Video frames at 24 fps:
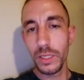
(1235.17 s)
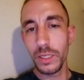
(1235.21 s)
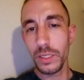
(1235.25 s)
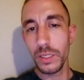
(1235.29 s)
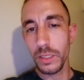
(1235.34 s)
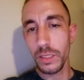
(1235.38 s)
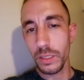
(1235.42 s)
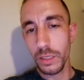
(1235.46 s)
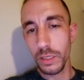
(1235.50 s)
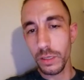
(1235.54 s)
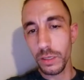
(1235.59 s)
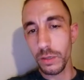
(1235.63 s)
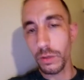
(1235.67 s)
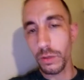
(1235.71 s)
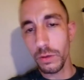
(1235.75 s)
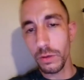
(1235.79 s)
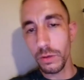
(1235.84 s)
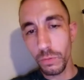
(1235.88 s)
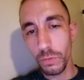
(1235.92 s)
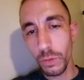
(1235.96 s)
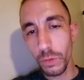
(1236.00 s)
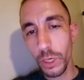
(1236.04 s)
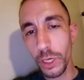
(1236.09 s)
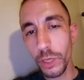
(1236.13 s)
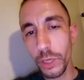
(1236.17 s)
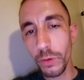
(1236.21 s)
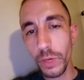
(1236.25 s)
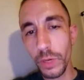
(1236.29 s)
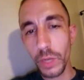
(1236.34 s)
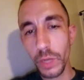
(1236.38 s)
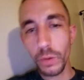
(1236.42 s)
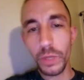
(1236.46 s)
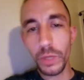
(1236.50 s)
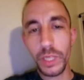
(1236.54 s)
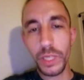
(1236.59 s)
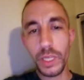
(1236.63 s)
So where are you at
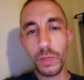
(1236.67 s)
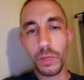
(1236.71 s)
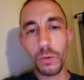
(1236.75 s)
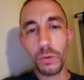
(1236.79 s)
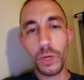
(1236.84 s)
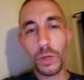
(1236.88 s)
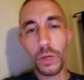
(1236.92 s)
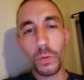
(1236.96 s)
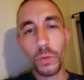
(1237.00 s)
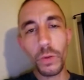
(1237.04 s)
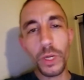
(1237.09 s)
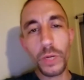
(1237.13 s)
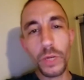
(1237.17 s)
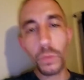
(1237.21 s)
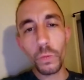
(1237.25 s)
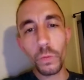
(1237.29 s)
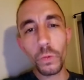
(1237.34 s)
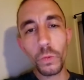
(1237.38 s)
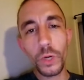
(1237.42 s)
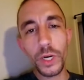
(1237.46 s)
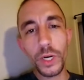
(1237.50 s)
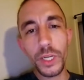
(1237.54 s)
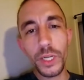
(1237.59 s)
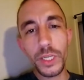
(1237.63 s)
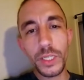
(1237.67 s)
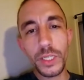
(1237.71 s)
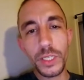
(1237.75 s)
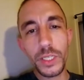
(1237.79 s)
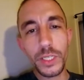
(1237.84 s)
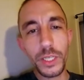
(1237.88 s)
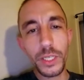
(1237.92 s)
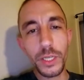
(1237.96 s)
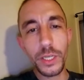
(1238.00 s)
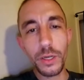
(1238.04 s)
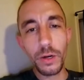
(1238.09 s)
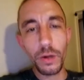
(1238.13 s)
with it? What is
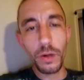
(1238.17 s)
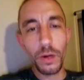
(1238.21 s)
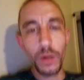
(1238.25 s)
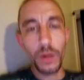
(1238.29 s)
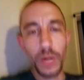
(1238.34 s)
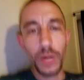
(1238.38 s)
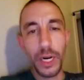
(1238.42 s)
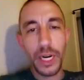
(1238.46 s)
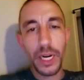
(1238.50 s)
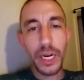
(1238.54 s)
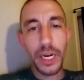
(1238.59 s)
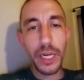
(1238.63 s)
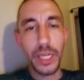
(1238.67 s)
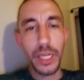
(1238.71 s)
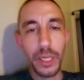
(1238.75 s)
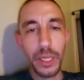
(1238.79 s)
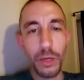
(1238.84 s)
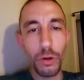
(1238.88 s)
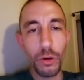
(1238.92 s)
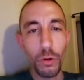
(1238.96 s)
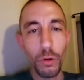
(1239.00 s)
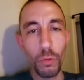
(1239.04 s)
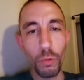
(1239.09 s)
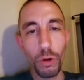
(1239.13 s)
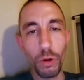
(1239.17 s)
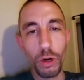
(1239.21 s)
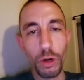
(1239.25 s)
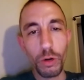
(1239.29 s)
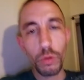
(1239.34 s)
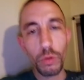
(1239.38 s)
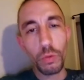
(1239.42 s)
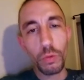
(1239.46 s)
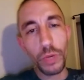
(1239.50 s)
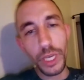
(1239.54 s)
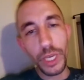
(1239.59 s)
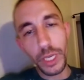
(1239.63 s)
your ideal work
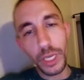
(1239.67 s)
week?